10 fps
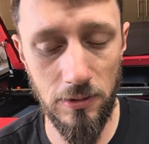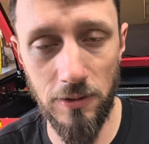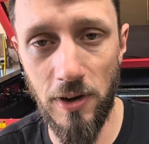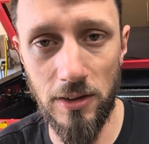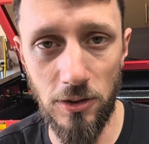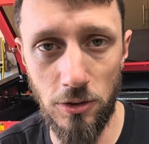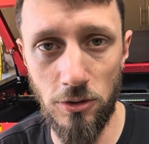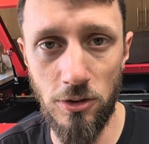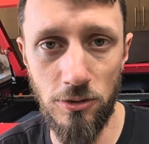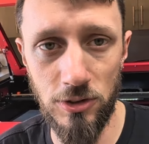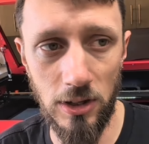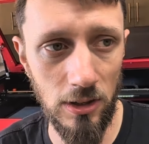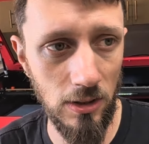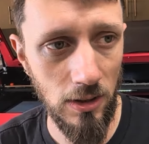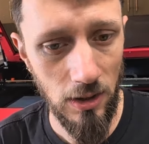the fact that you're
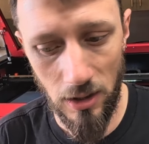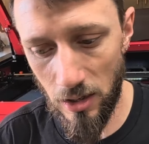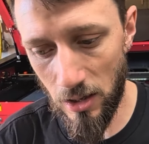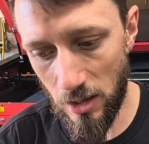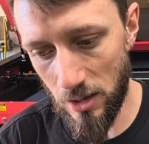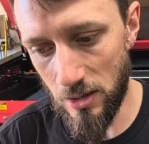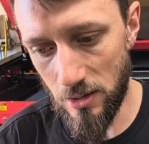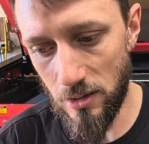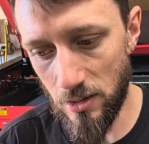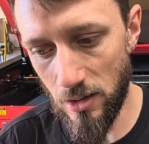using the